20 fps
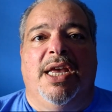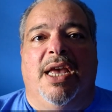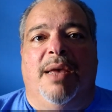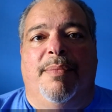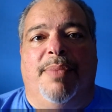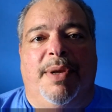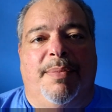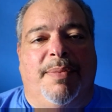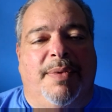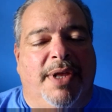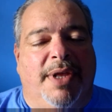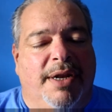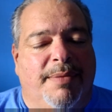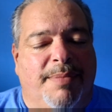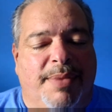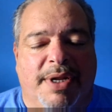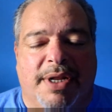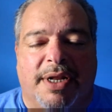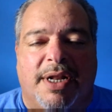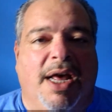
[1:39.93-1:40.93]
and people that
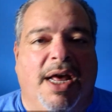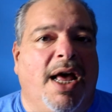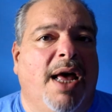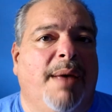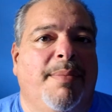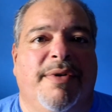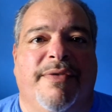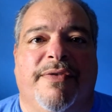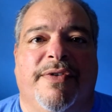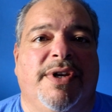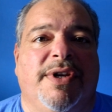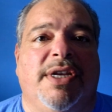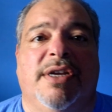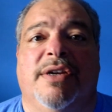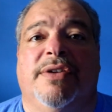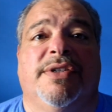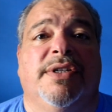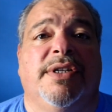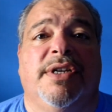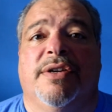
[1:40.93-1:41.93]
have been in the hobby for
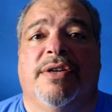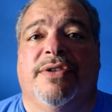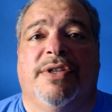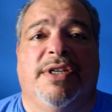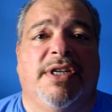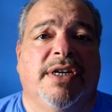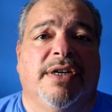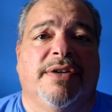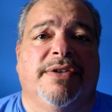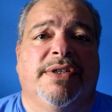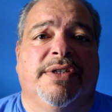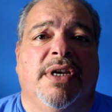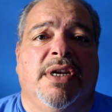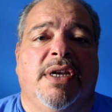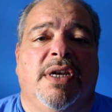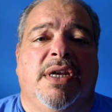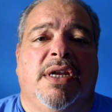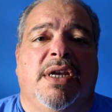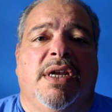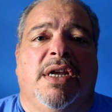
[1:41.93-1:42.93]
years and years and years.
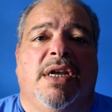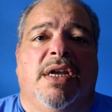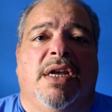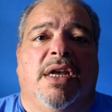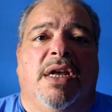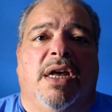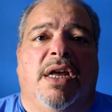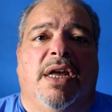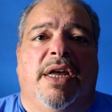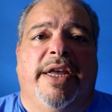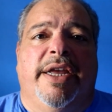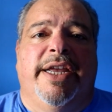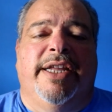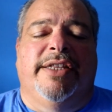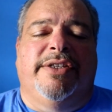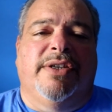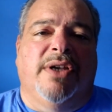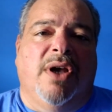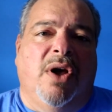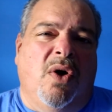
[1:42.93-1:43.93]

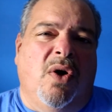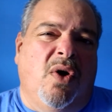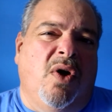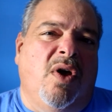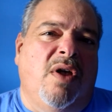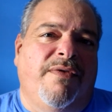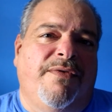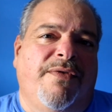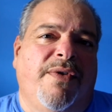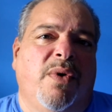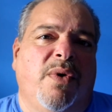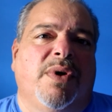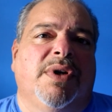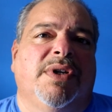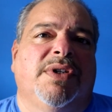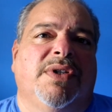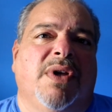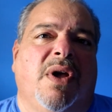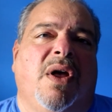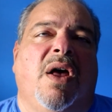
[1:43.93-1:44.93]
It's all
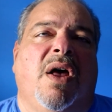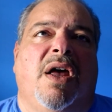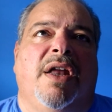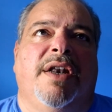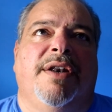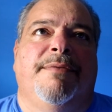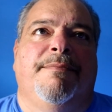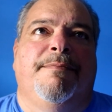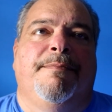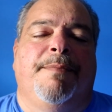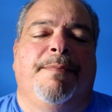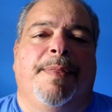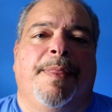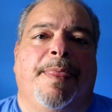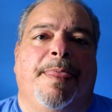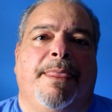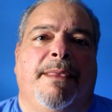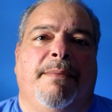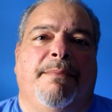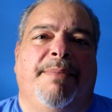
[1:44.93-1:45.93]
focused on
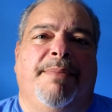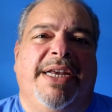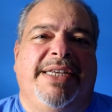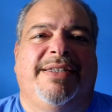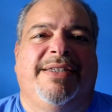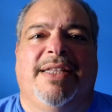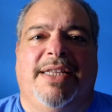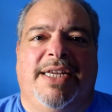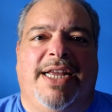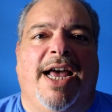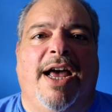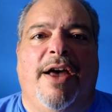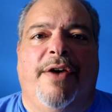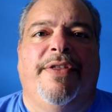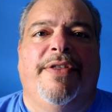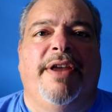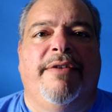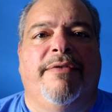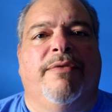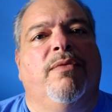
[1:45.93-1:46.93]
basically how
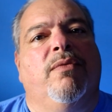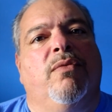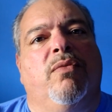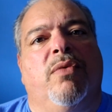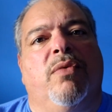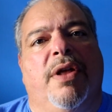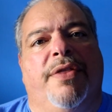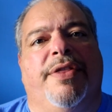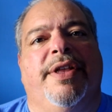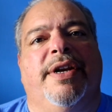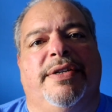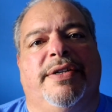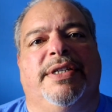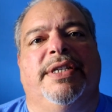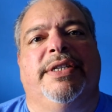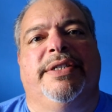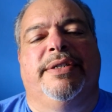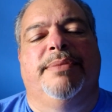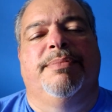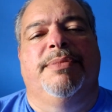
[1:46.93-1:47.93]
they run their
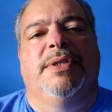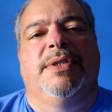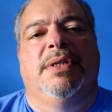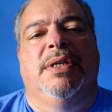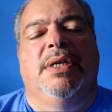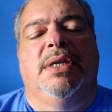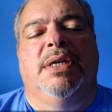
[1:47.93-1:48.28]
systems,